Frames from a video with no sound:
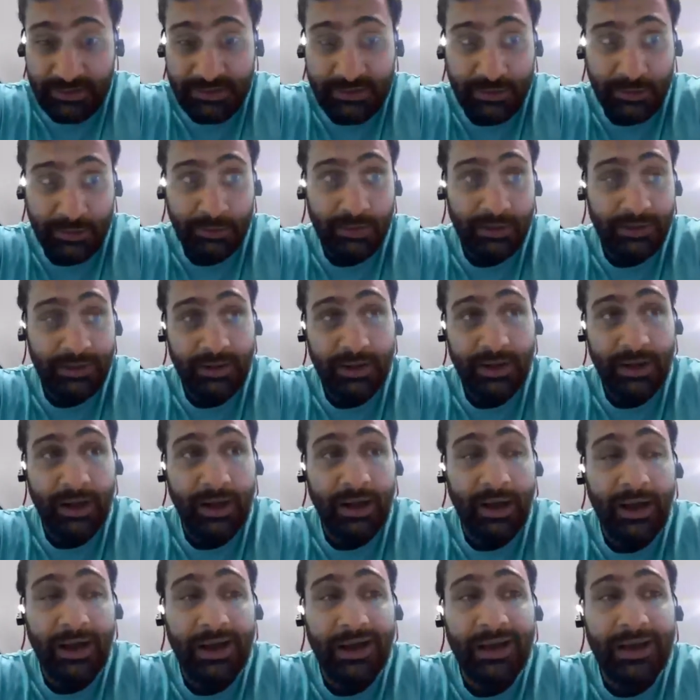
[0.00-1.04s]
So
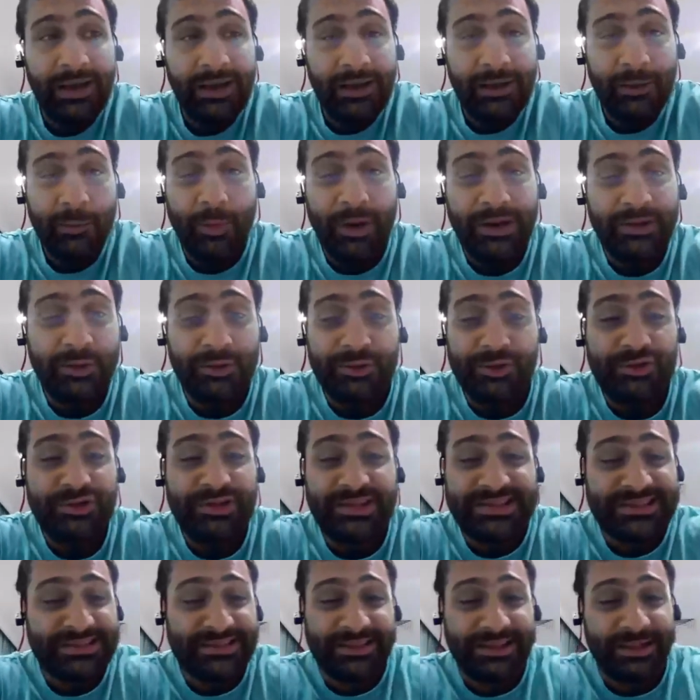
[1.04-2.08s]
why don't you
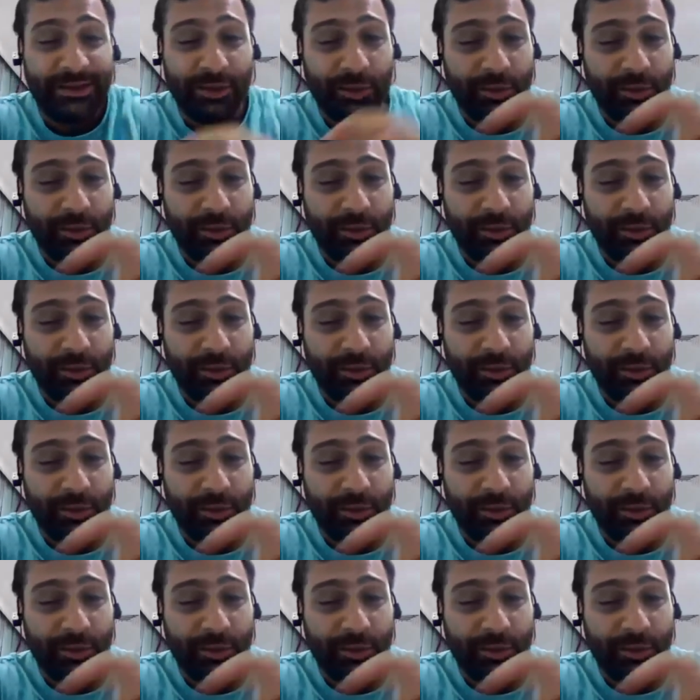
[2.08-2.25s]
just,